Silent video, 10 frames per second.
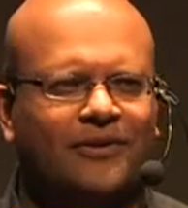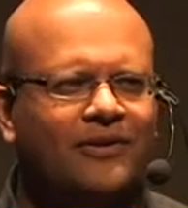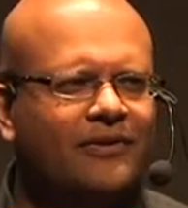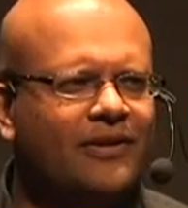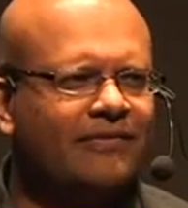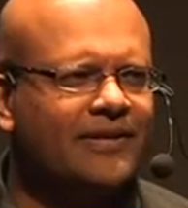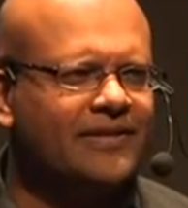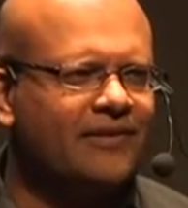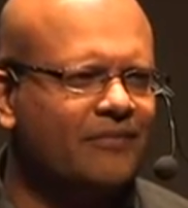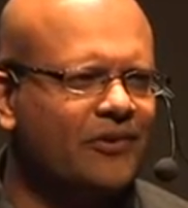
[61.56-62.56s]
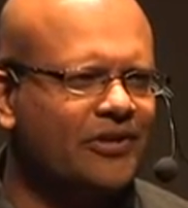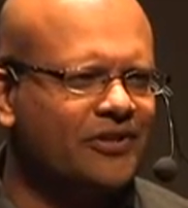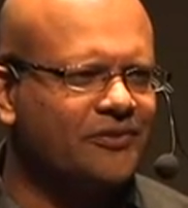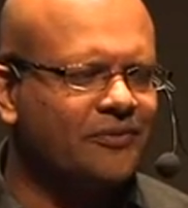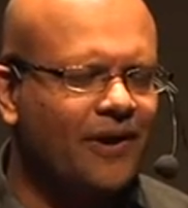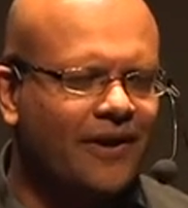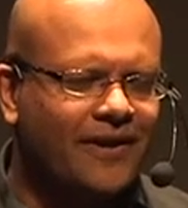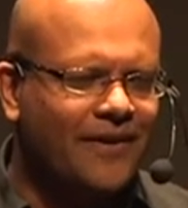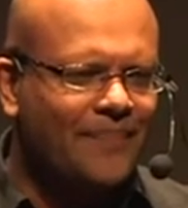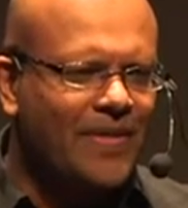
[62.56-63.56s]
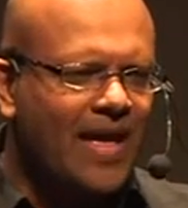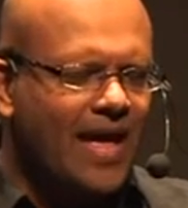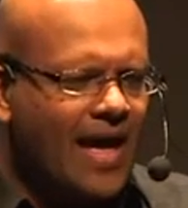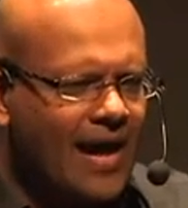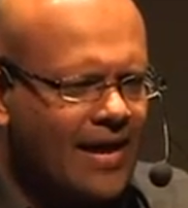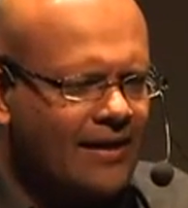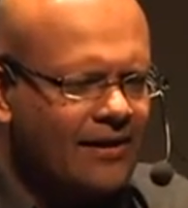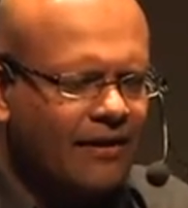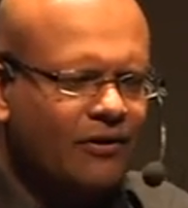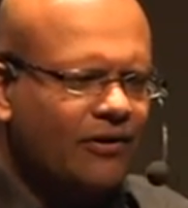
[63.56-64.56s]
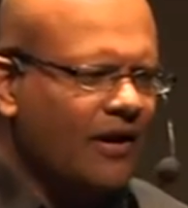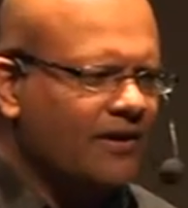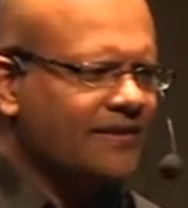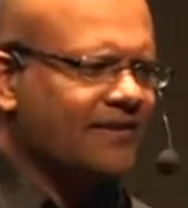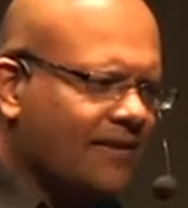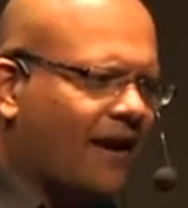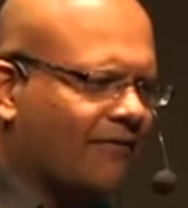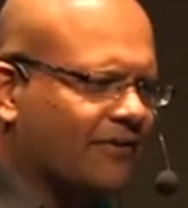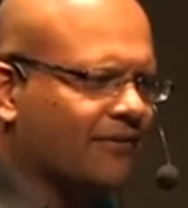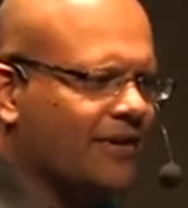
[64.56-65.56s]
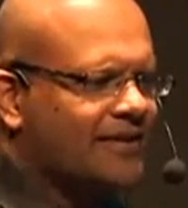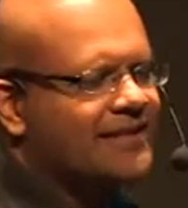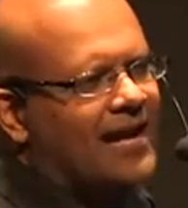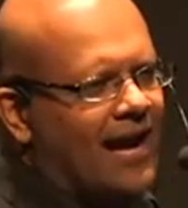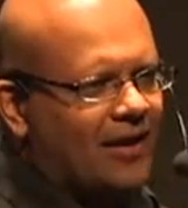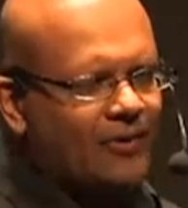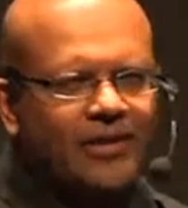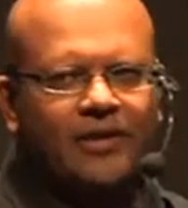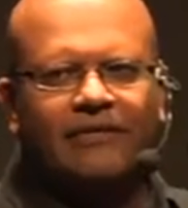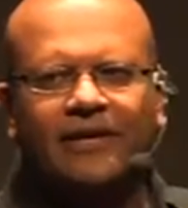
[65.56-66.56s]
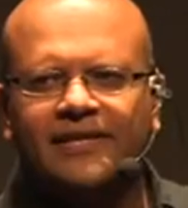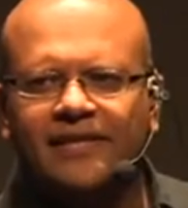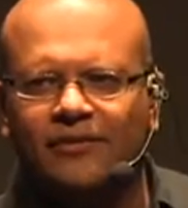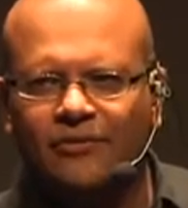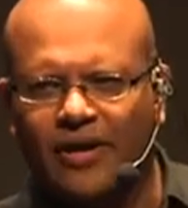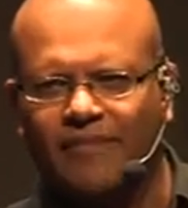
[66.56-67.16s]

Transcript: went to the University of Mauritius to work. And a few years afterwards, I quit university to